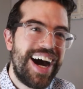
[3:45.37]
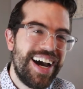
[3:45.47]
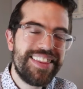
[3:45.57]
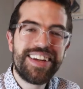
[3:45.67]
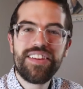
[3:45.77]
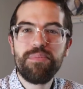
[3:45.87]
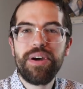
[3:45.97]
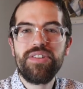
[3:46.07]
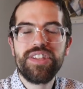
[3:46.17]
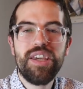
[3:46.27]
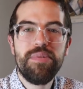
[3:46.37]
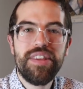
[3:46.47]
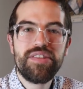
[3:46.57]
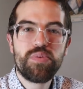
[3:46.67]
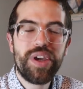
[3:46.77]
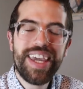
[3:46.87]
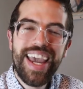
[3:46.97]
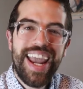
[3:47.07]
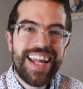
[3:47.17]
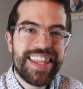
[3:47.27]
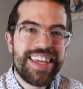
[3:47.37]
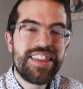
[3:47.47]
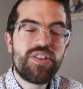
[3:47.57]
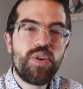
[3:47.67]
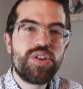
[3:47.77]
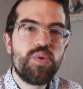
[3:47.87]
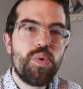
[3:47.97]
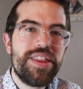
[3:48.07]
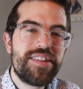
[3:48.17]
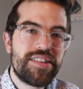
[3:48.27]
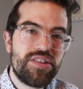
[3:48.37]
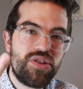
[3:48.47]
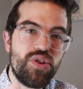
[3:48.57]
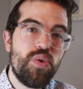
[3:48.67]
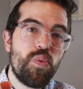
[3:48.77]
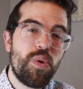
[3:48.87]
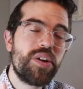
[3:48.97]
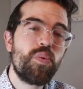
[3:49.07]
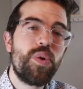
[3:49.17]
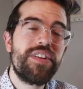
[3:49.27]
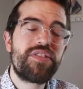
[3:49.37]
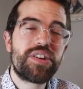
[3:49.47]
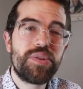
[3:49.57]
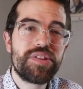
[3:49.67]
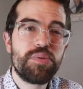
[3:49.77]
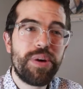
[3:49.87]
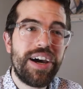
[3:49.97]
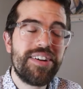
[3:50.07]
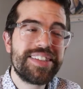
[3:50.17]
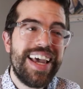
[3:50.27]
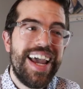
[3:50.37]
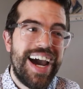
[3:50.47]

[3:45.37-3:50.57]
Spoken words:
I think, are the better team this week, and I think they're going to win this 2-1 win for Crystal Palace.